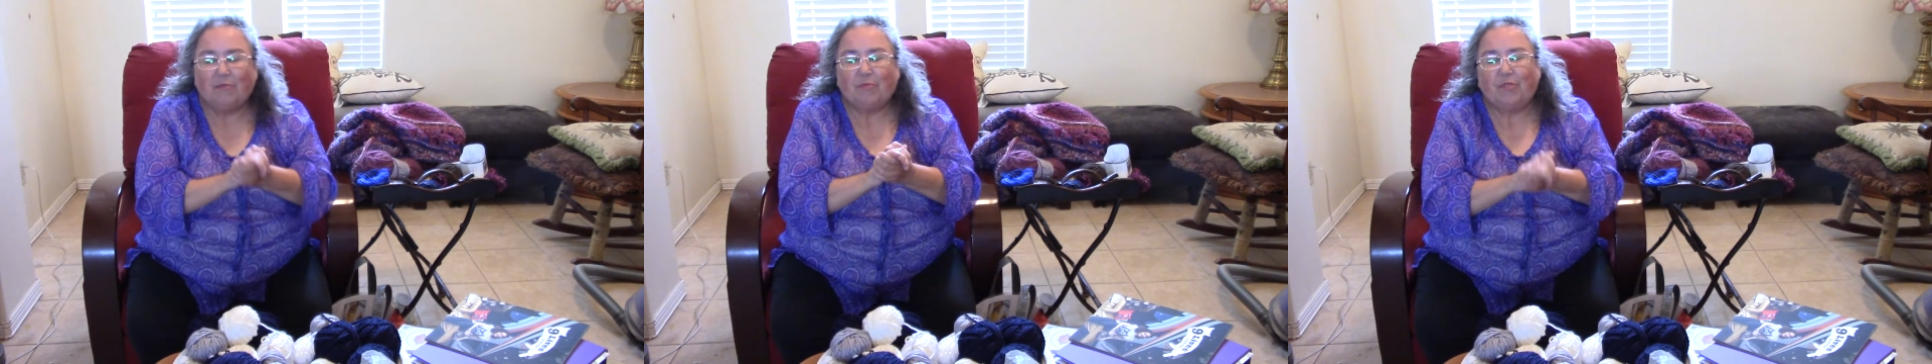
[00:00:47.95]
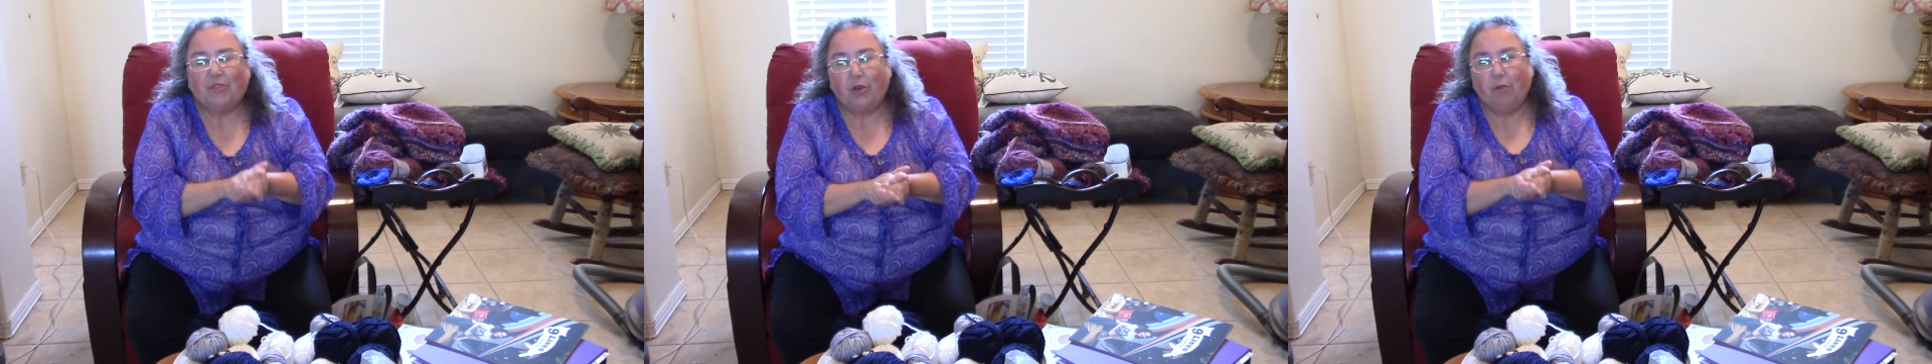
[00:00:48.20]

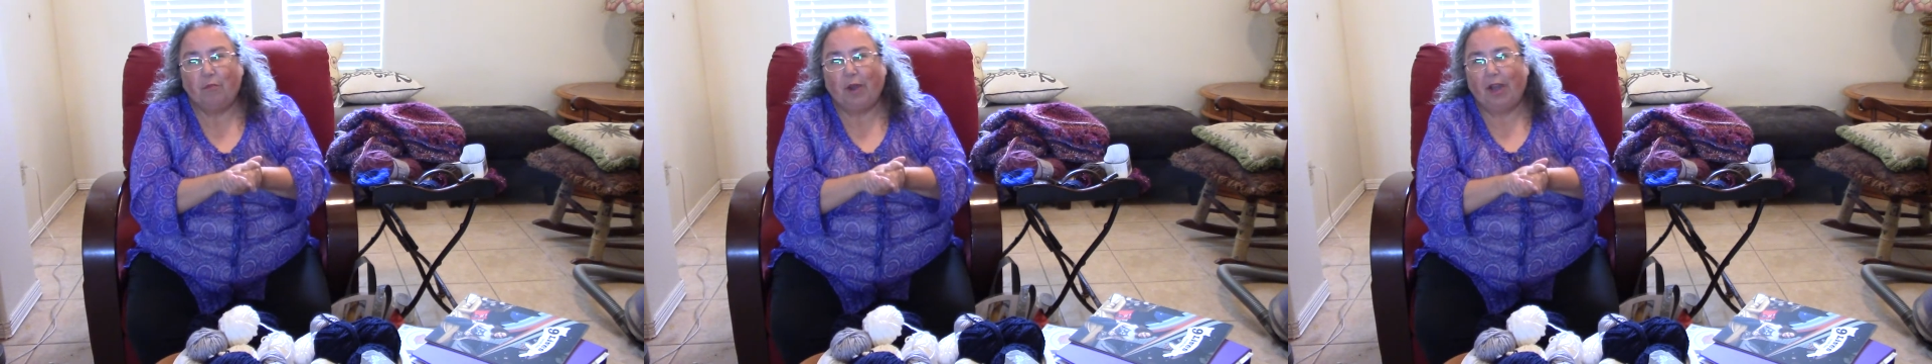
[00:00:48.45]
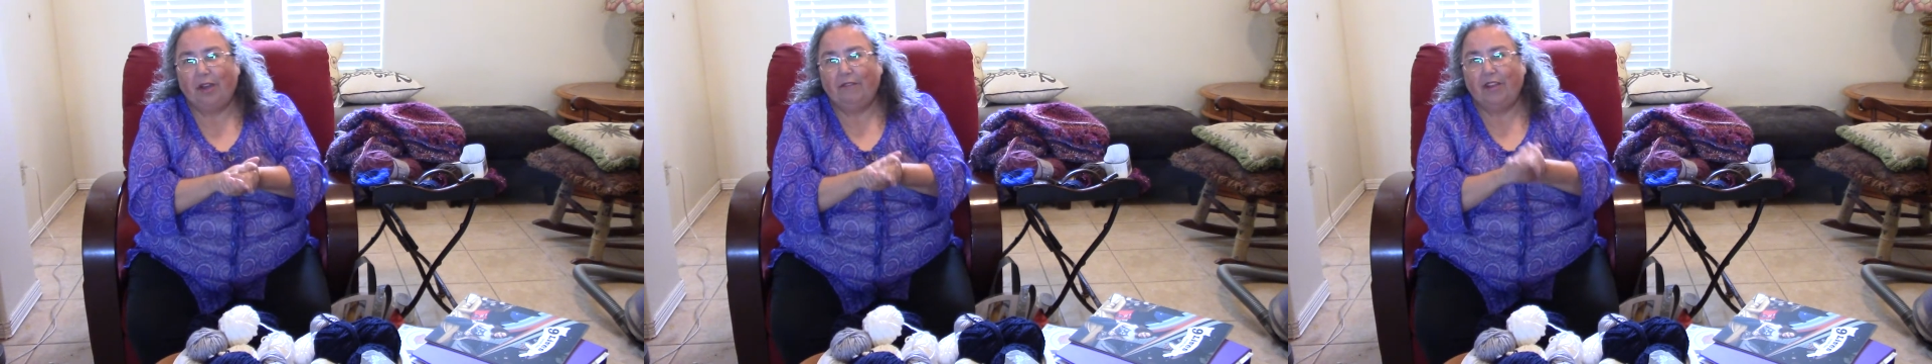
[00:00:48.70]
So
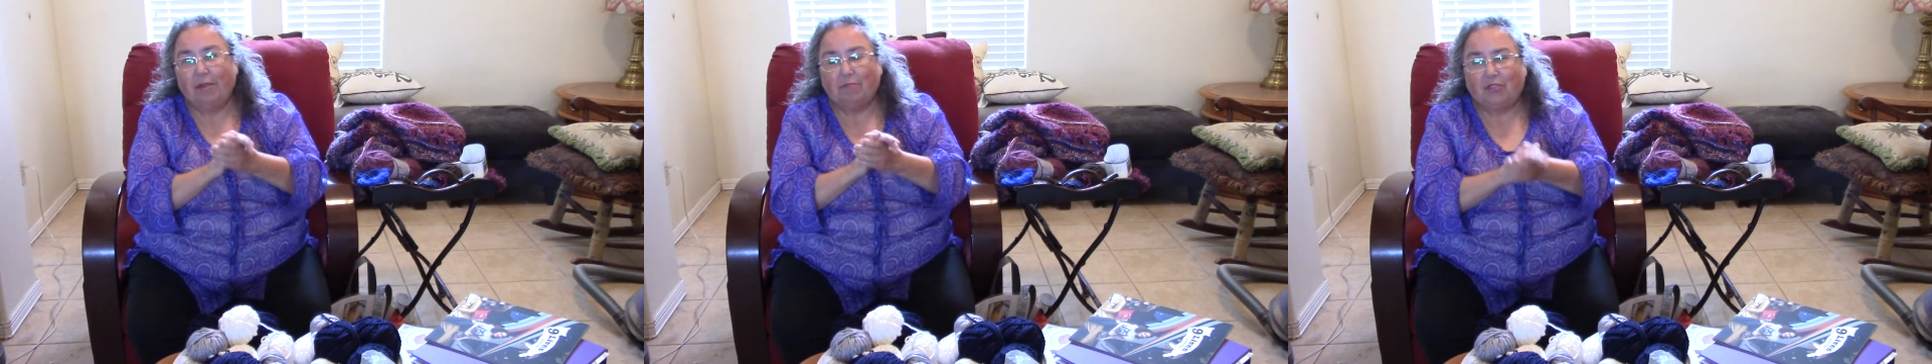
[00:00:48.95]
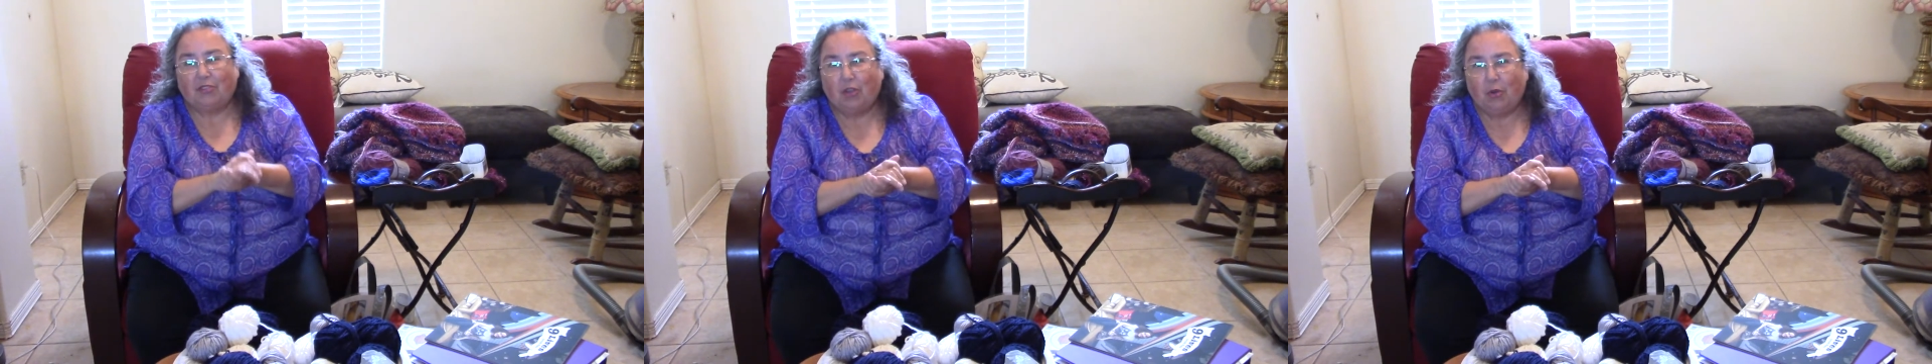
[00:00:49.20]
proud of it. I'm
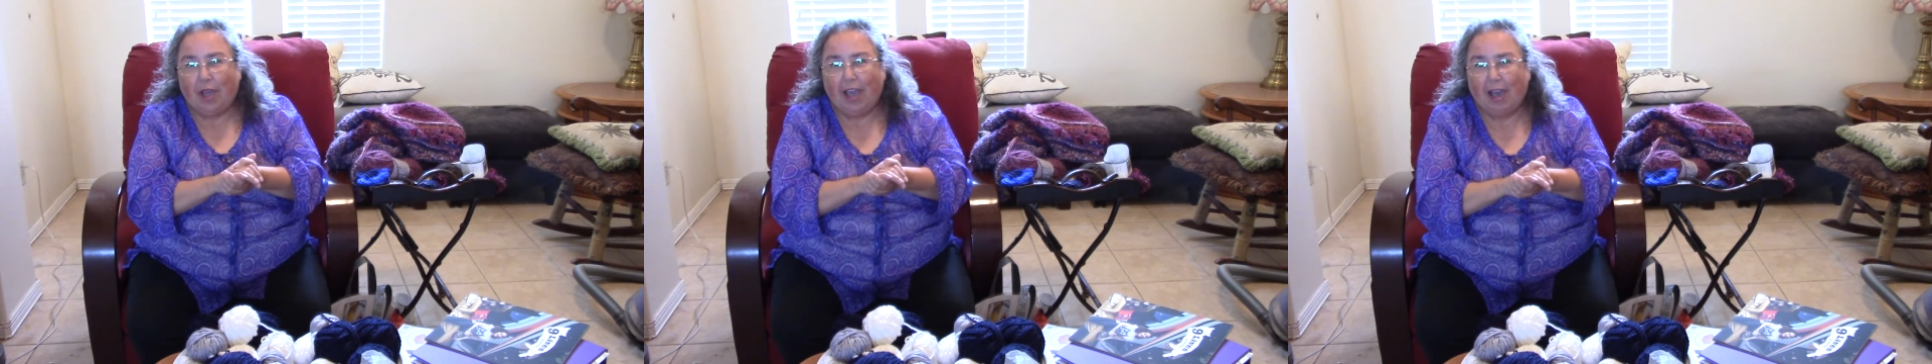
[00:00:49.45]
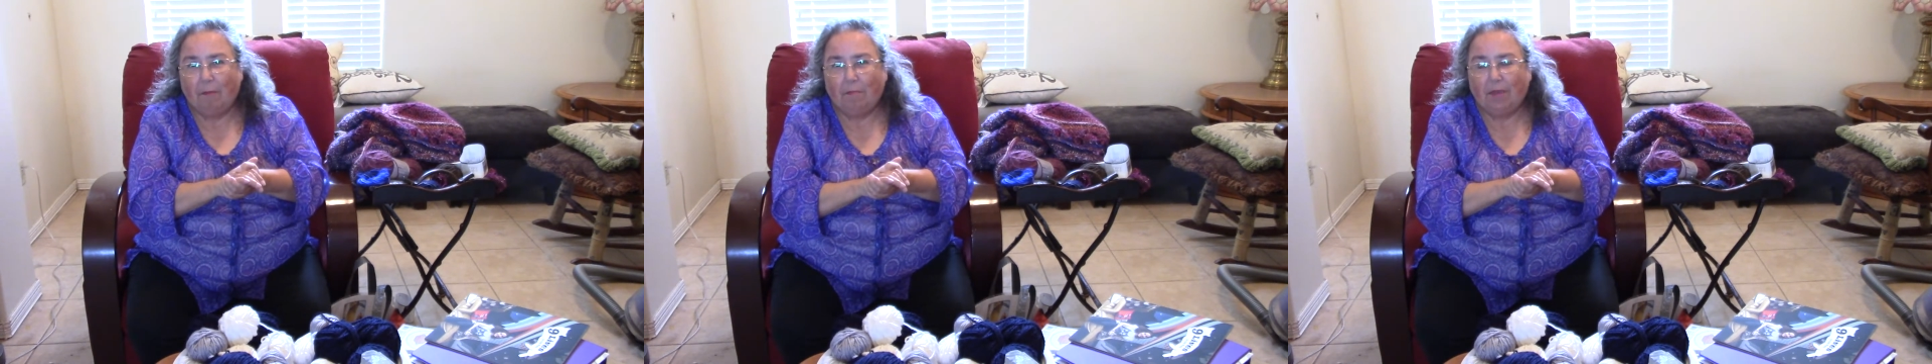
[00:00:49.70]
so
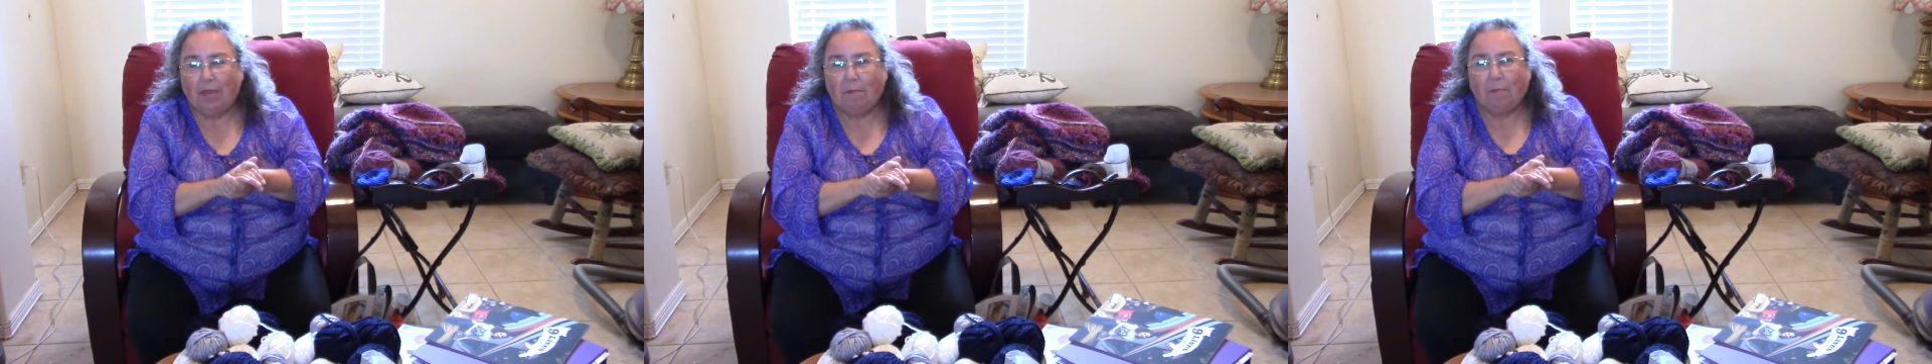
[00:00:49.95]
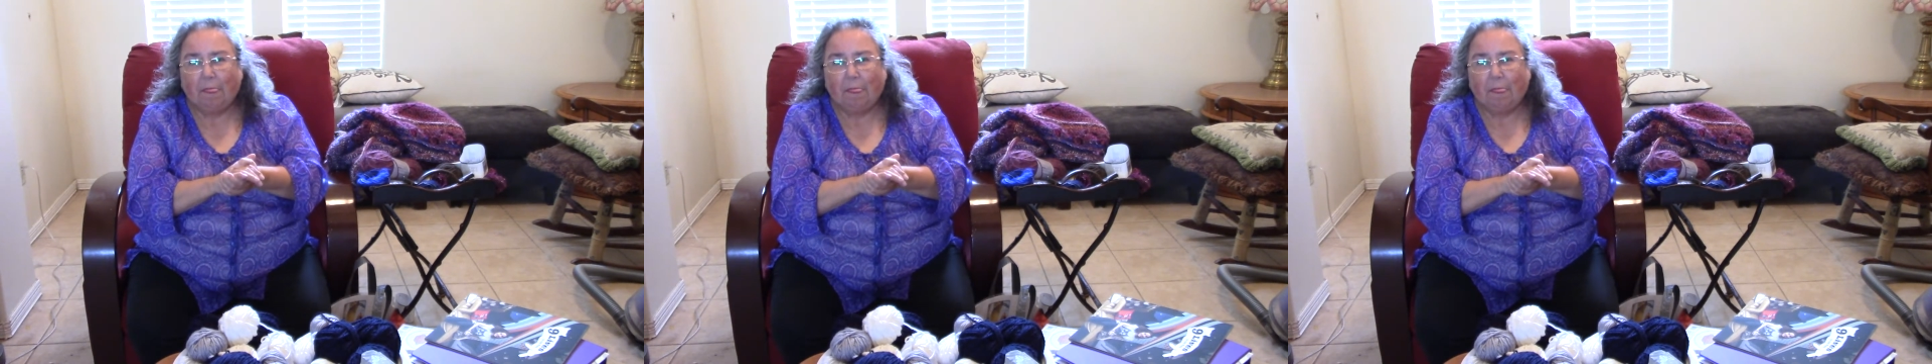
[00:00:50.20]
happy.